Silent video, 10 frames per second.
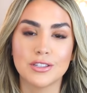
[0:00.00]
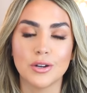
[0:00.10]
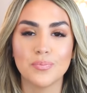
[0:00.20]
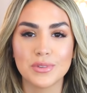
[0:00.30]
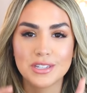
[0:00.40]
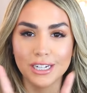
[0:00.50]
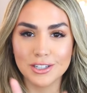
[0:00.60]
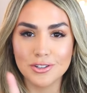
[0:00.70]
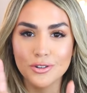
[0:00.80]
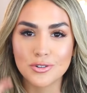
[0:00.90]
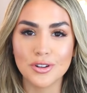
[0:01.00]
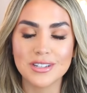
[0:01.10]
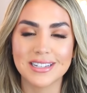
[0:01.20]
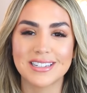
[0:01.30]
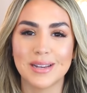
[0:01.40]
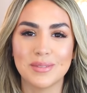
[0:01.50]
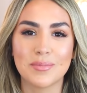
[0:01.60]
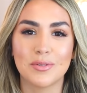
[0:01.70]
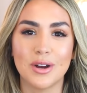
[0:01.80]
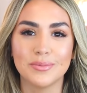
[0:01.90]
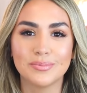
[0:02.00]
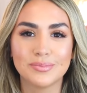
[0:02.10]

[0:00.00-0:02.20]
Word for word: So stick to neutrals is tip number one.